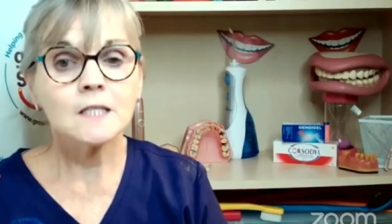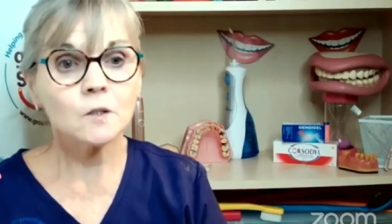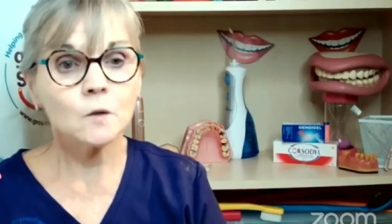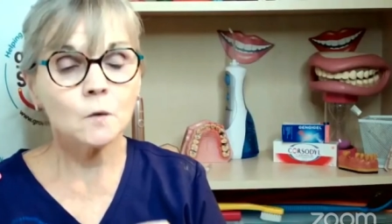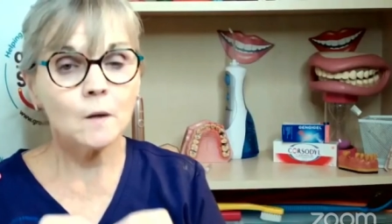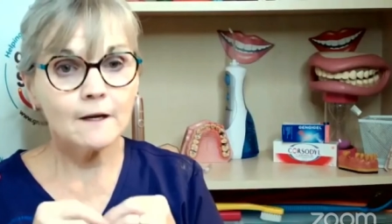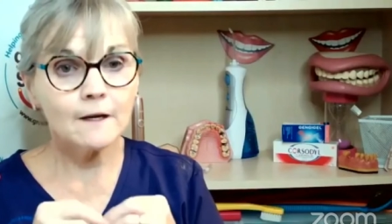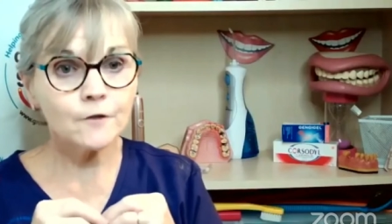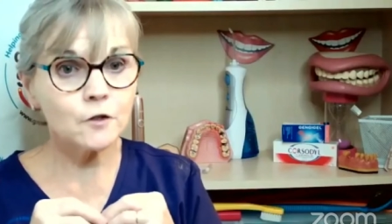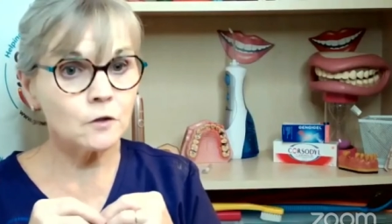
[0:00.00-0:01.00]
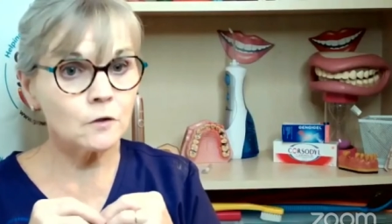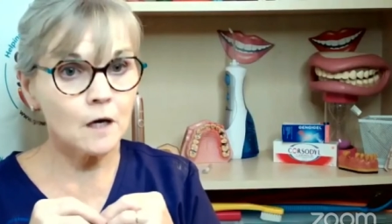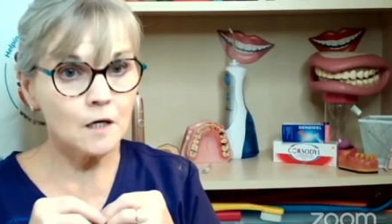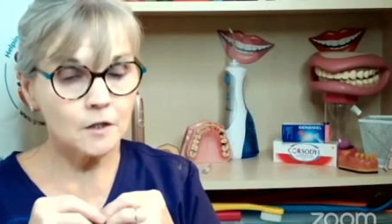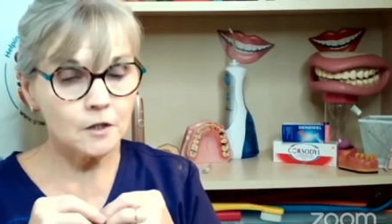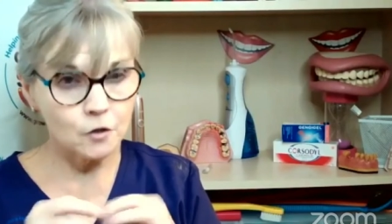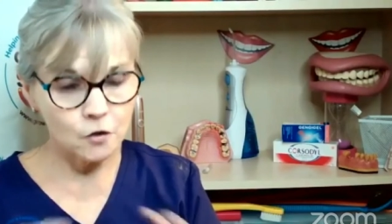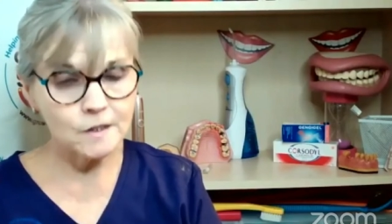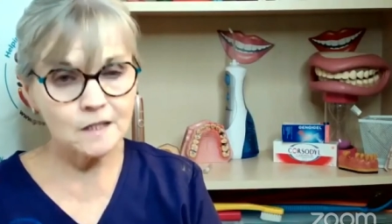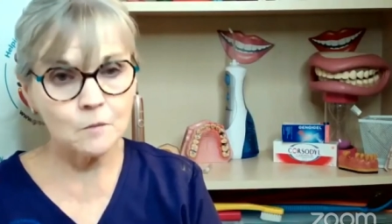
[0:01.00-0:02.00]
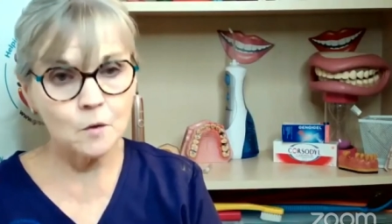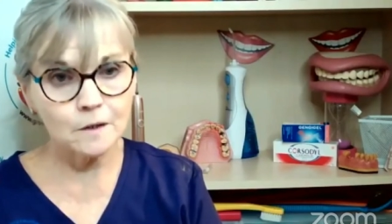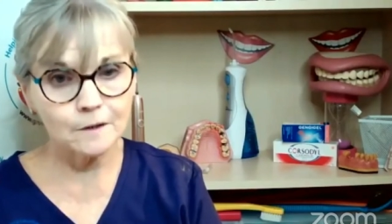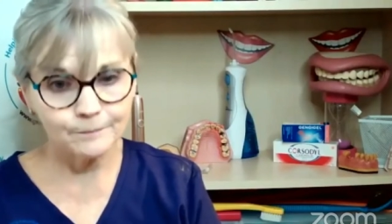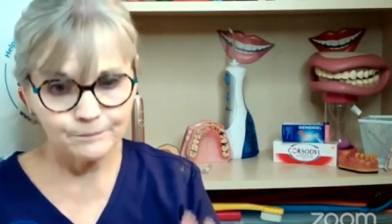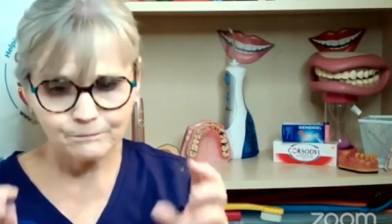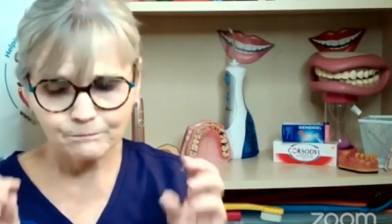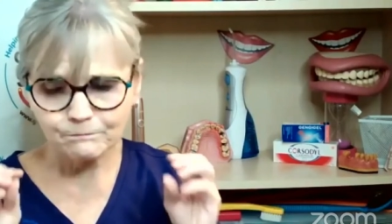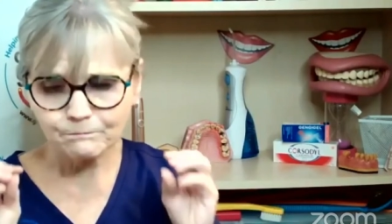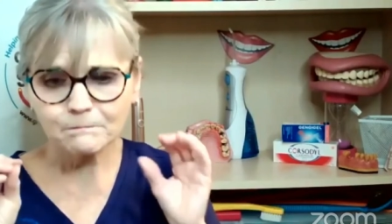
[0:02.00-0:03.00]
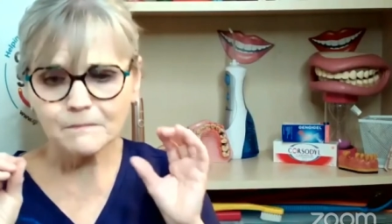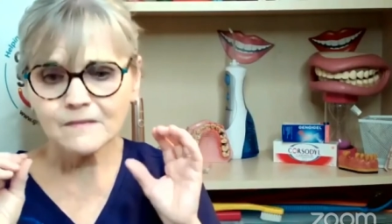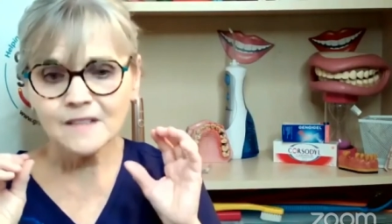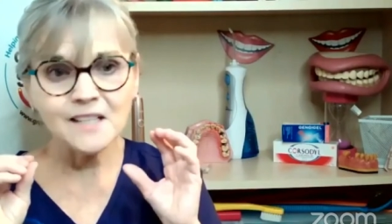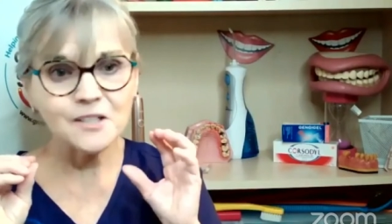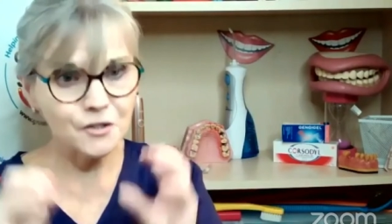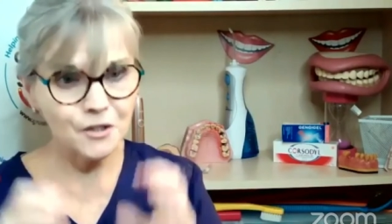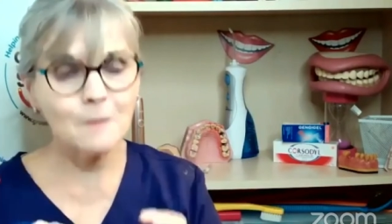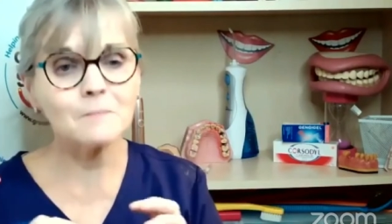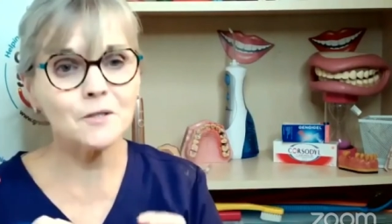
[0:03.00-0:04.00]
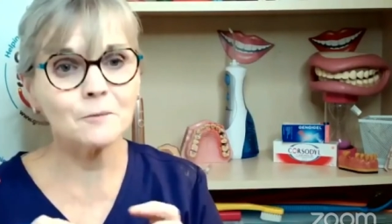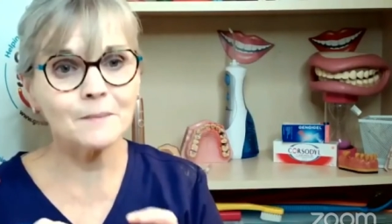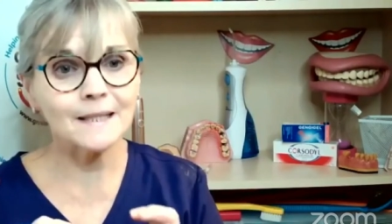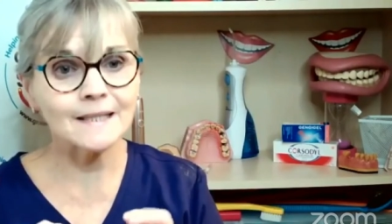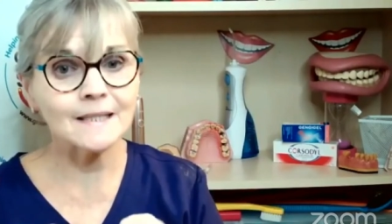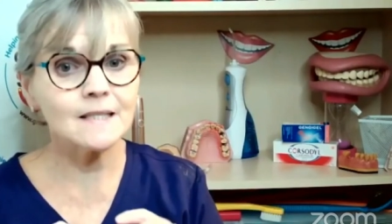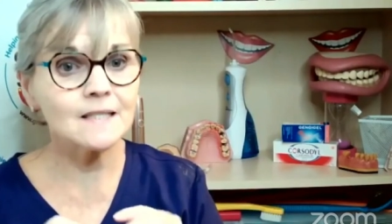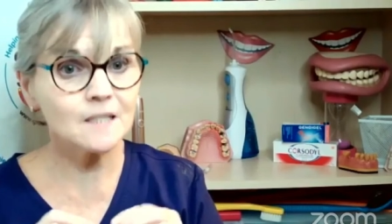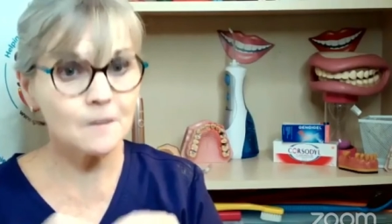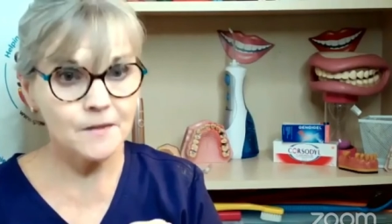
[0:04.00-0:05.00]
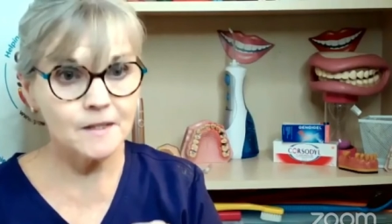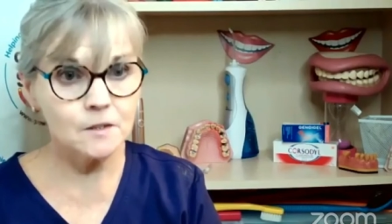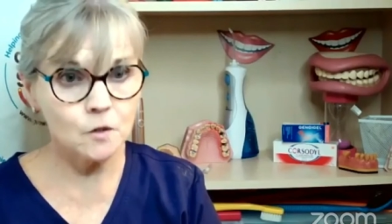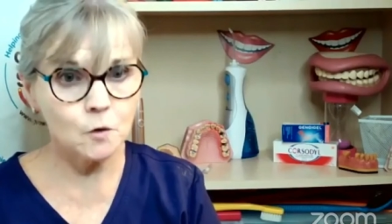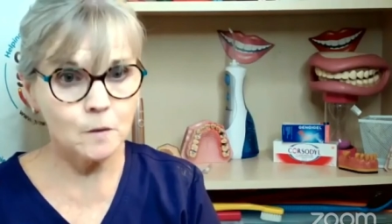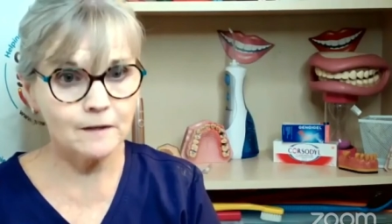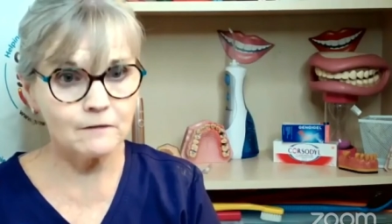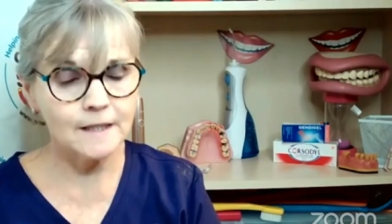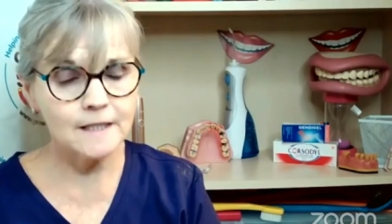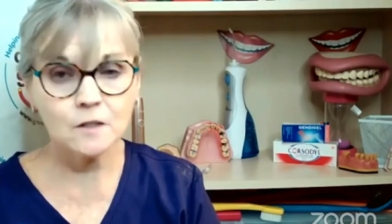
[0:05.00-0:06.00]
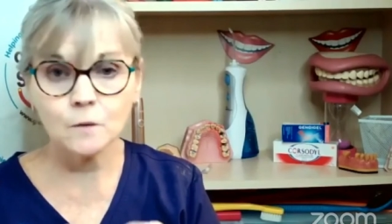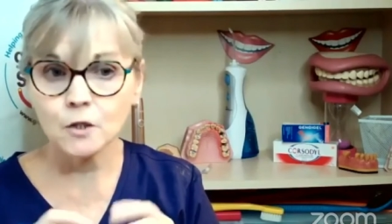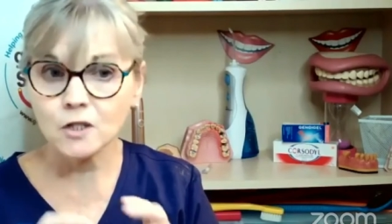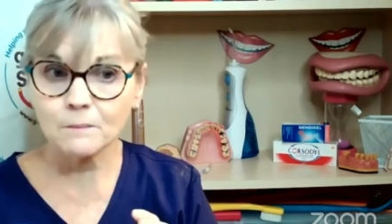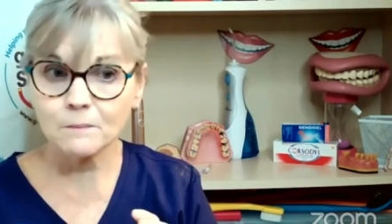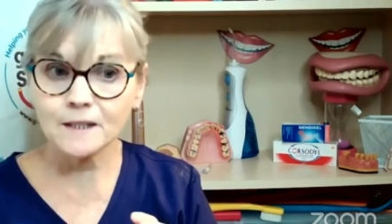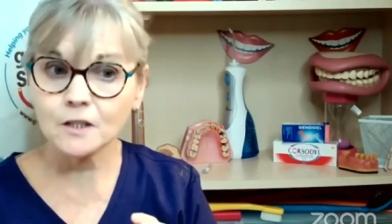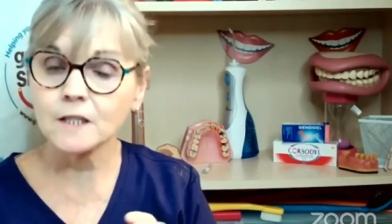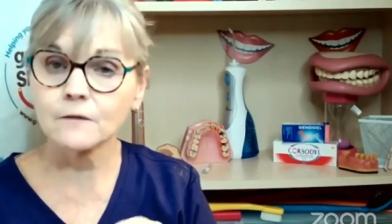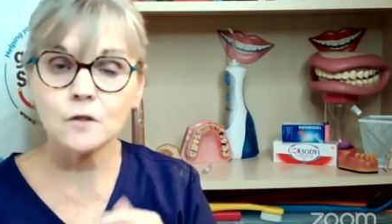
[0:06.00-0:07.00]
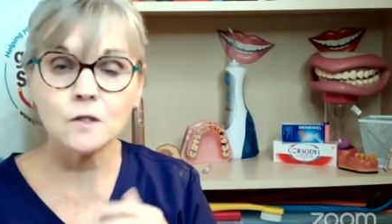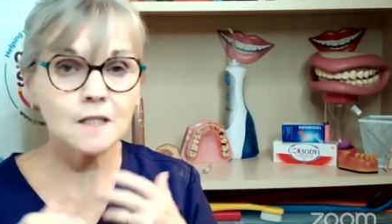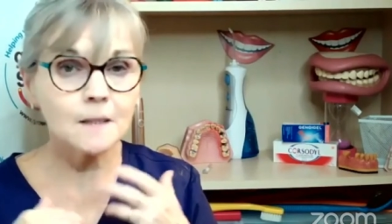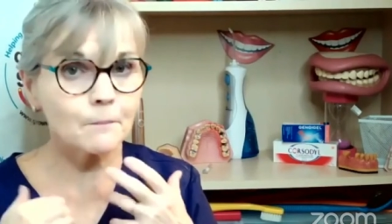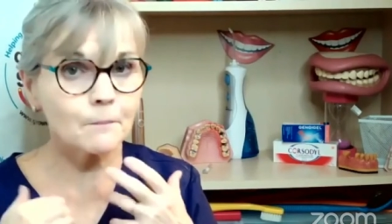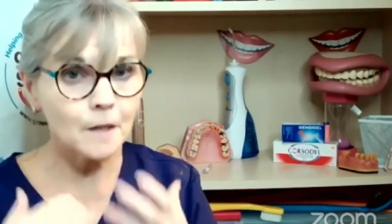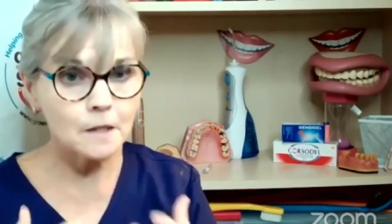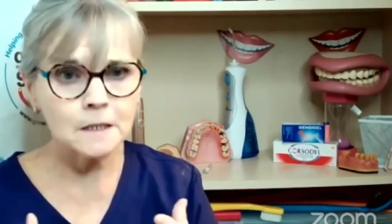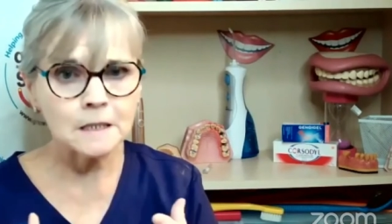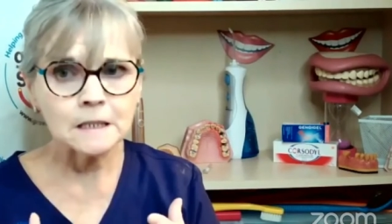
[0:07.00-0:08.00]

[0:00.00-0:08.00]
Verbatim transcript: So if you are a non-smoker and your gums are bleeding, something's not quite right. So when you spit out, if you see blood,